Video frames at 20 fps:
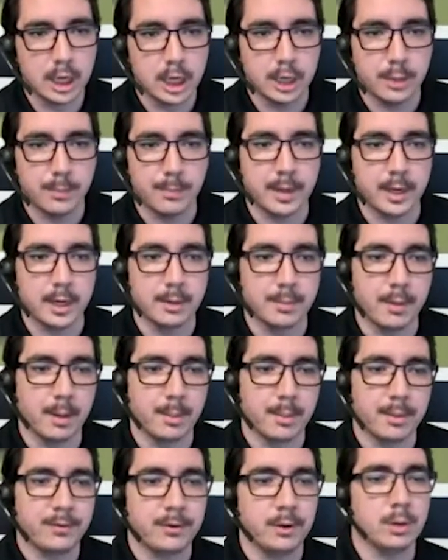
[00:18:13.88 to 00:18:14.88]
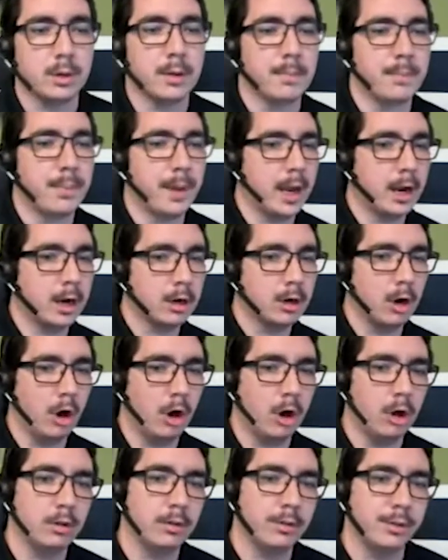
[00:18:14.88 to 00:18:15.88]
minimum. If you compare
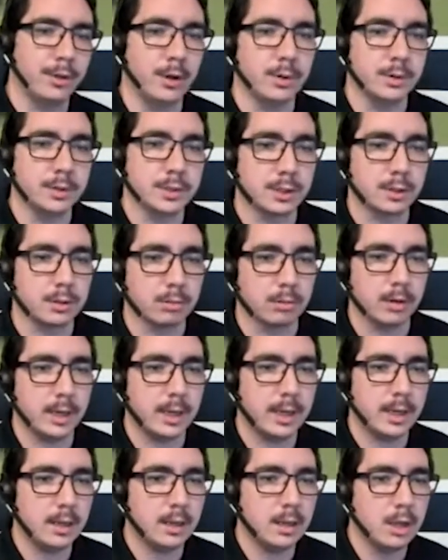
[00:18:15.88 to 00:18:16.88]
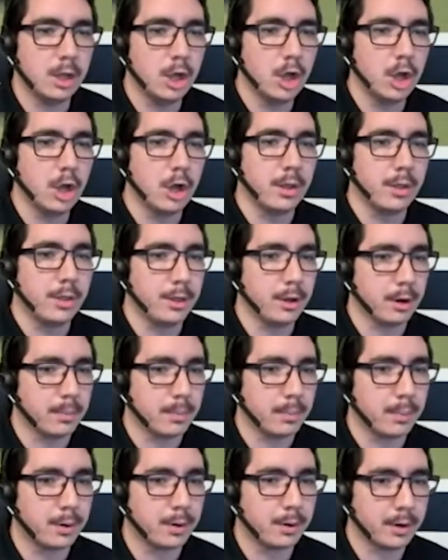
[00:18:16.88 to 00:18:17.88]
all of those 3, they're
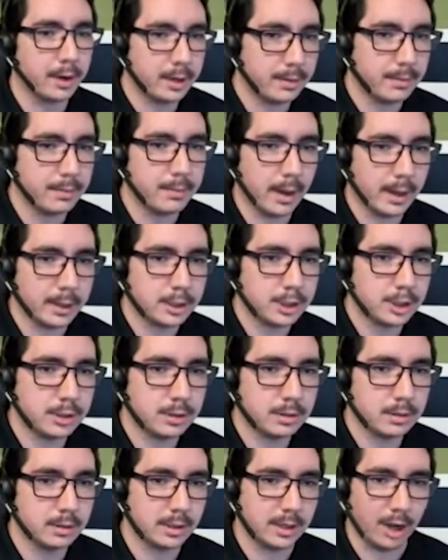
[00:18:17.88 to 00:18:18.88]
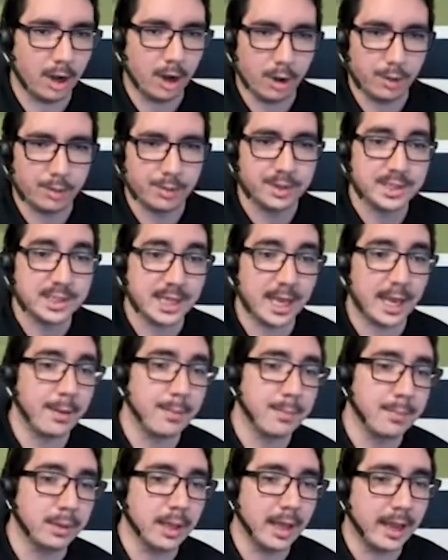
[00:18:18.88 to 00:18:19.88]
pretty much on the
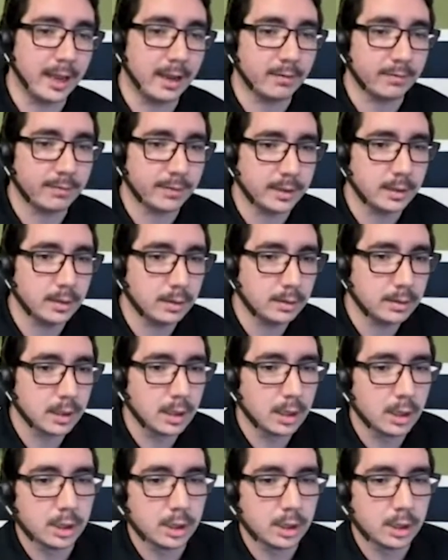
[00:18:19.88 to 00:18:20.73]
same playing field.